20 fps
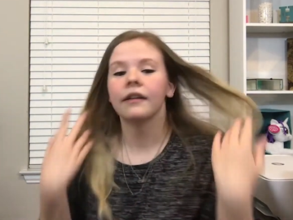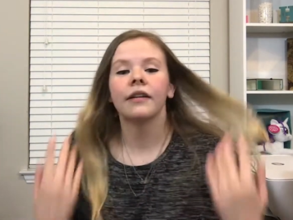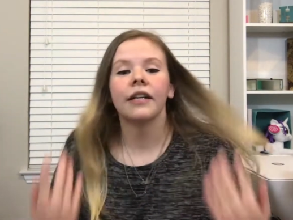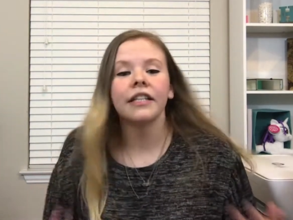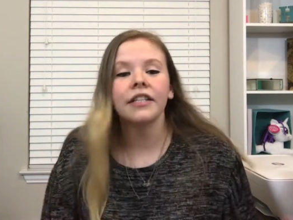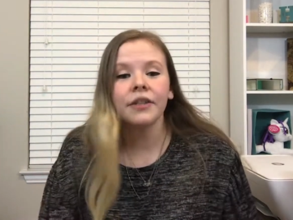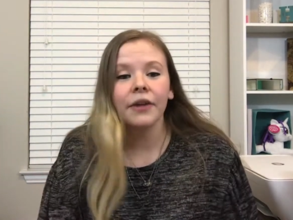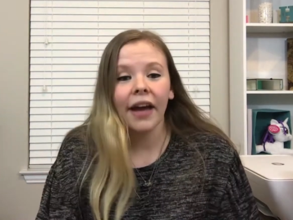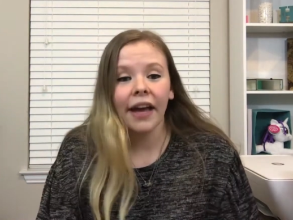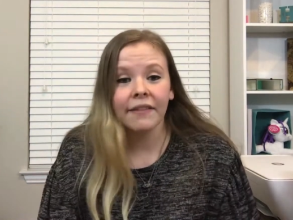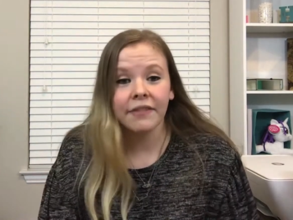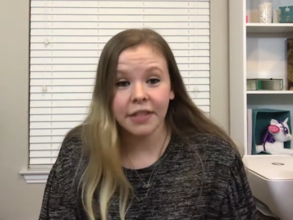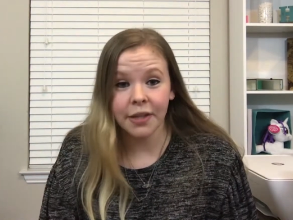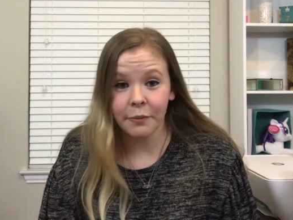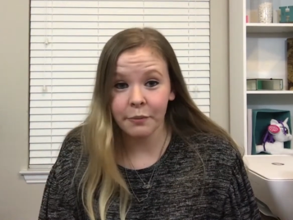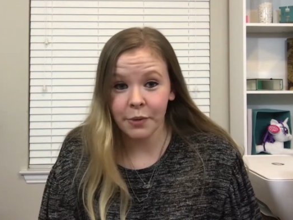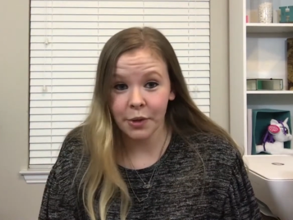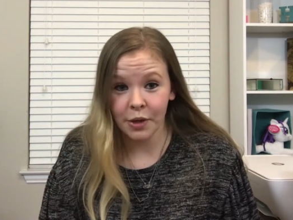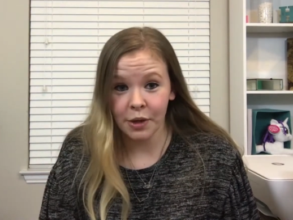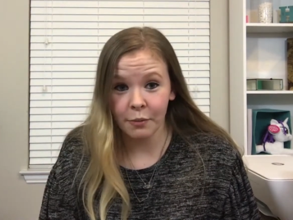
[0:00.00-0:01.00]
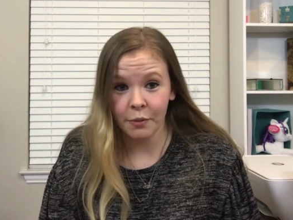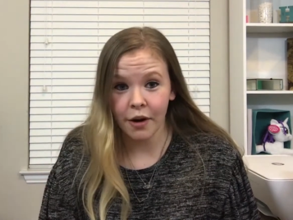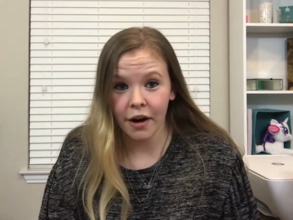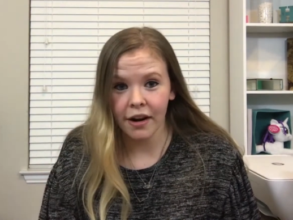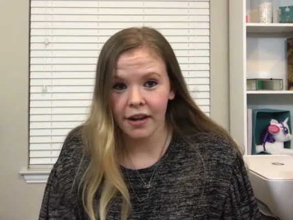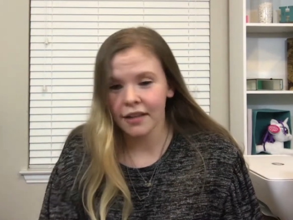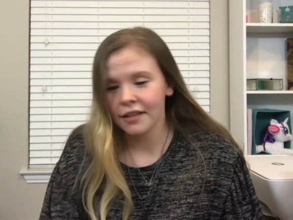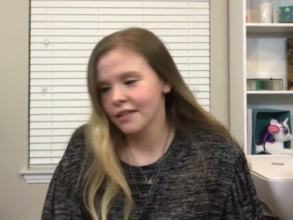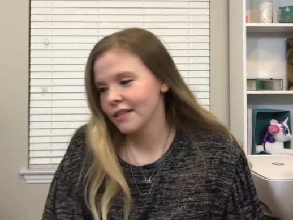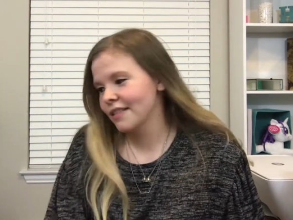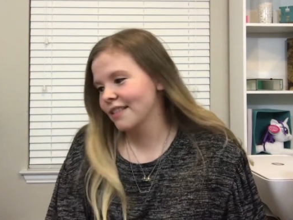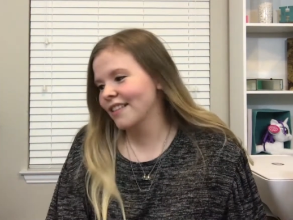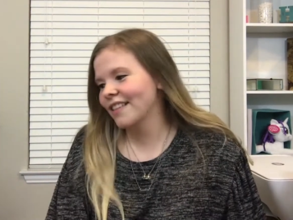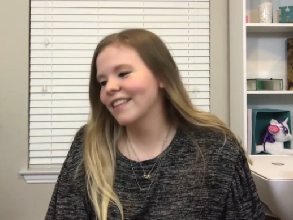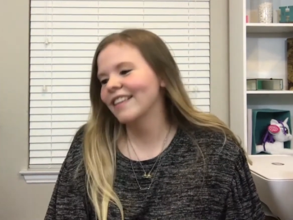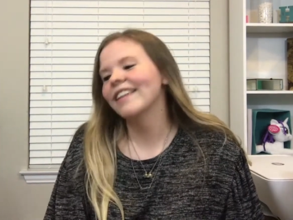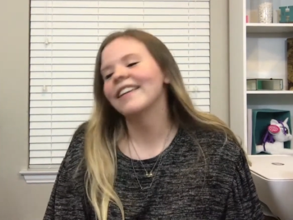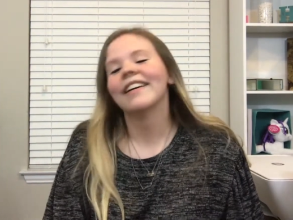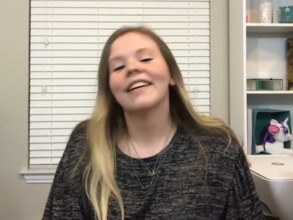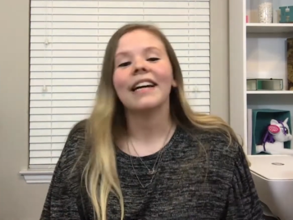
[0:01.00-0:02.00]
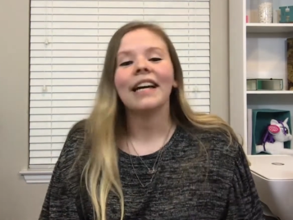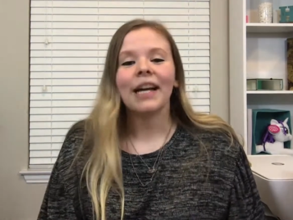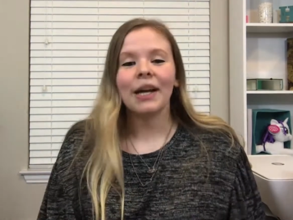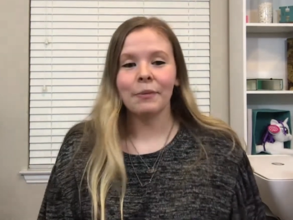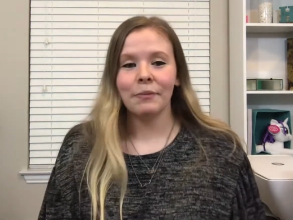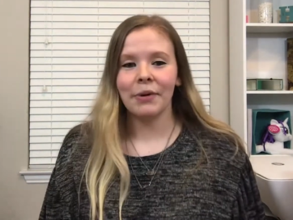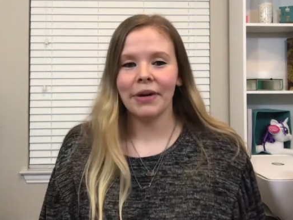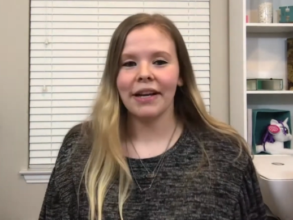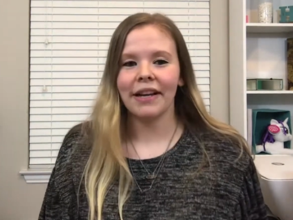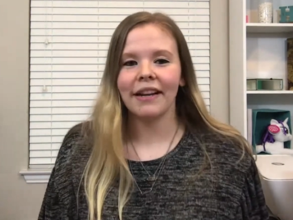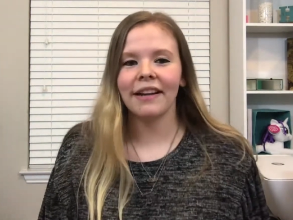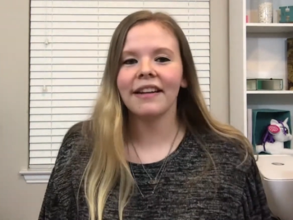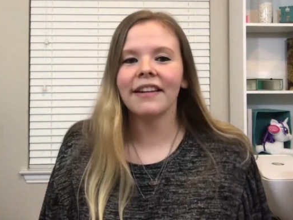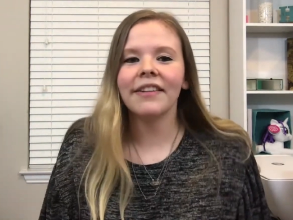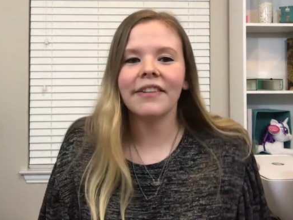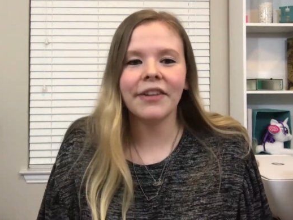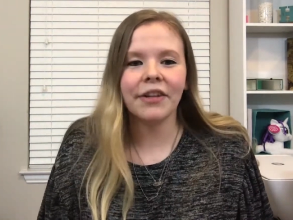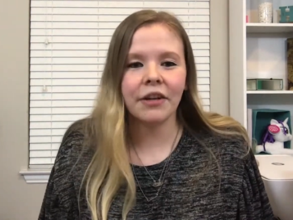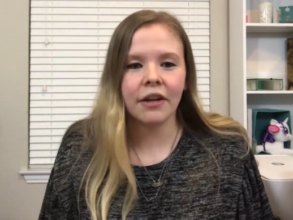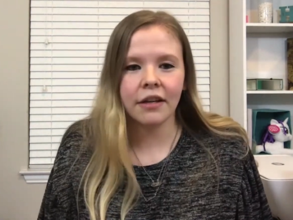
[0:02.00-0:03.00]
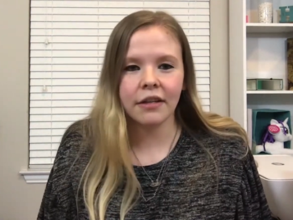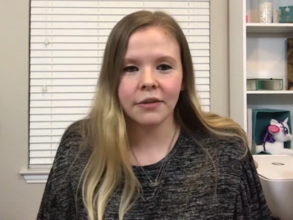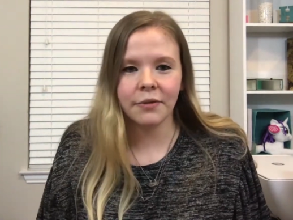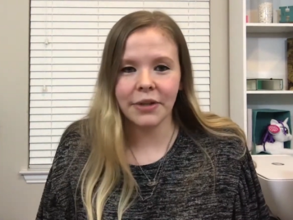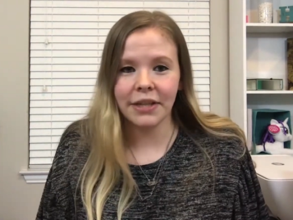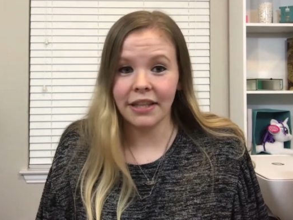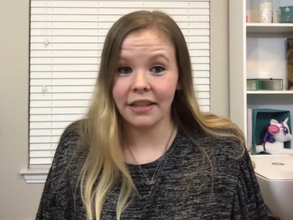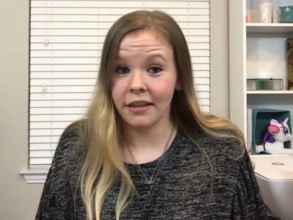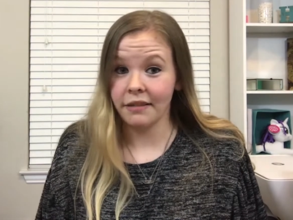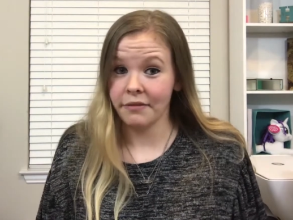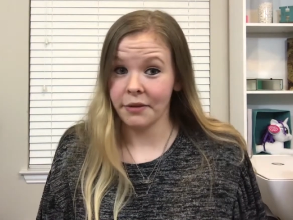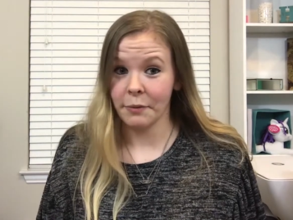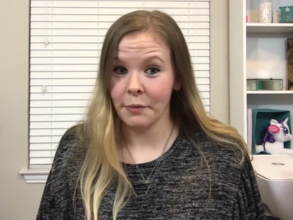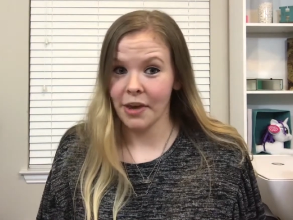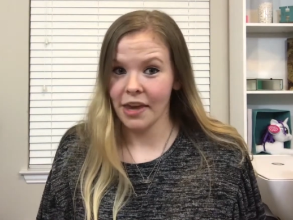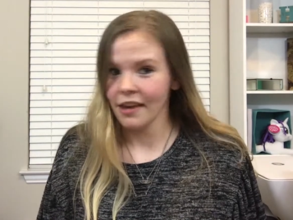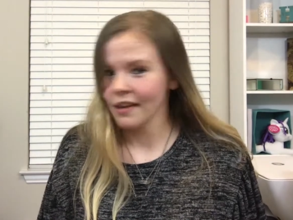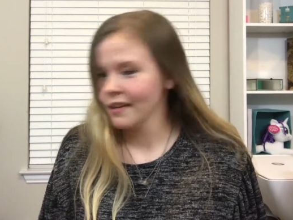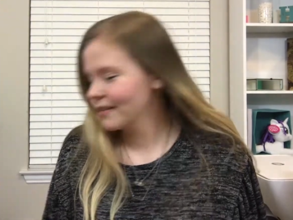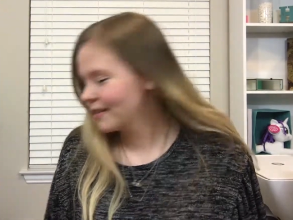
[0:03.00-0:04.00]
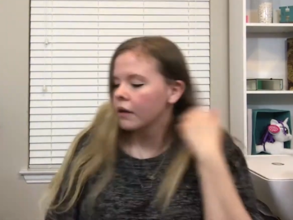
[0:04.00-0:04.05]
I do have some beauty products, but they're not really for me.